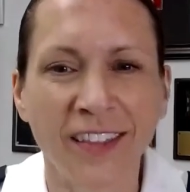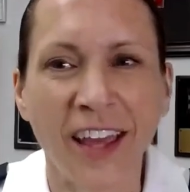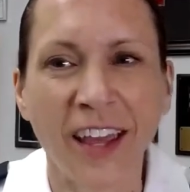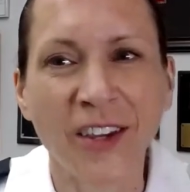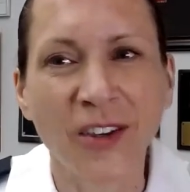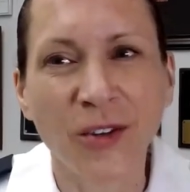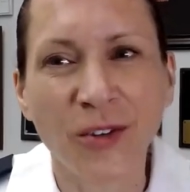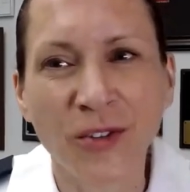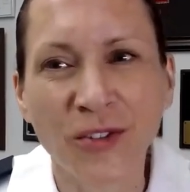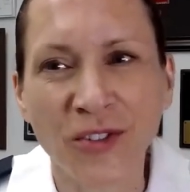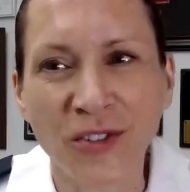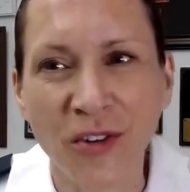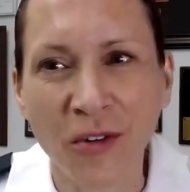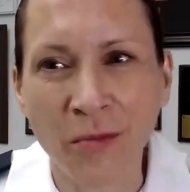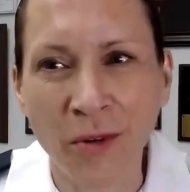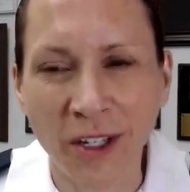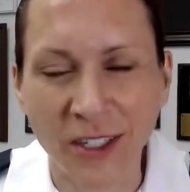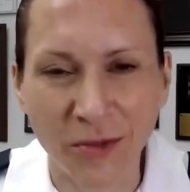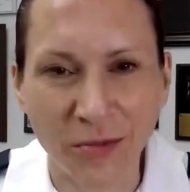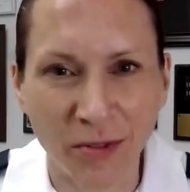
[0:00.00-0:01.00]
Thank you Thank so
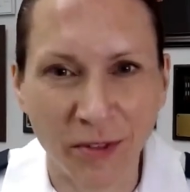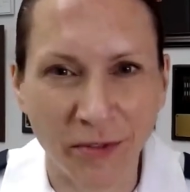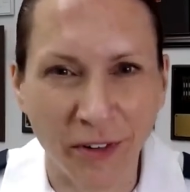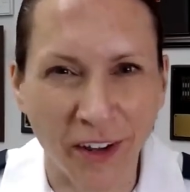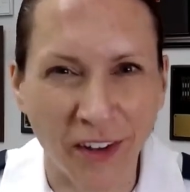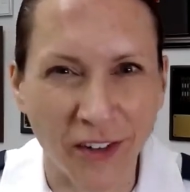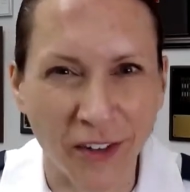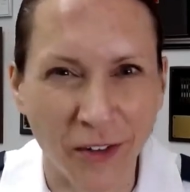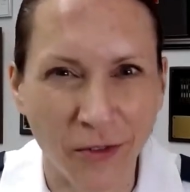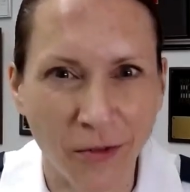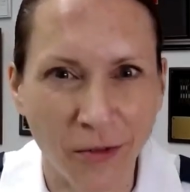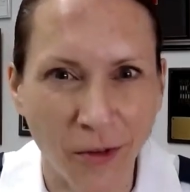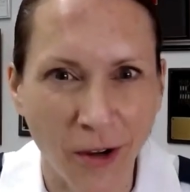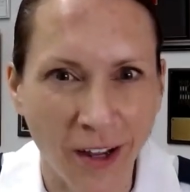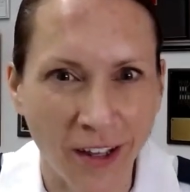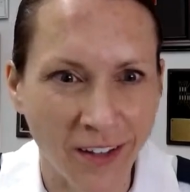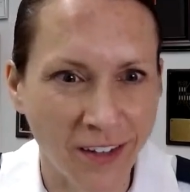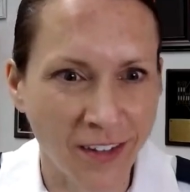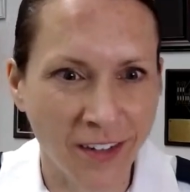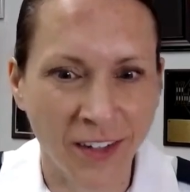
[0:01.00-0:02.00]
you much, so Professor
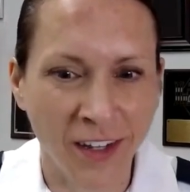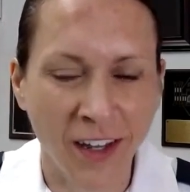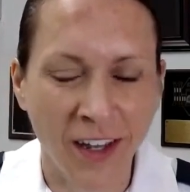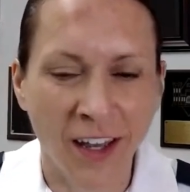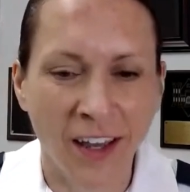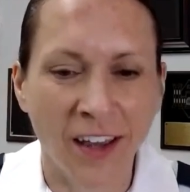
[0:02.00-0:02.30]
Watts.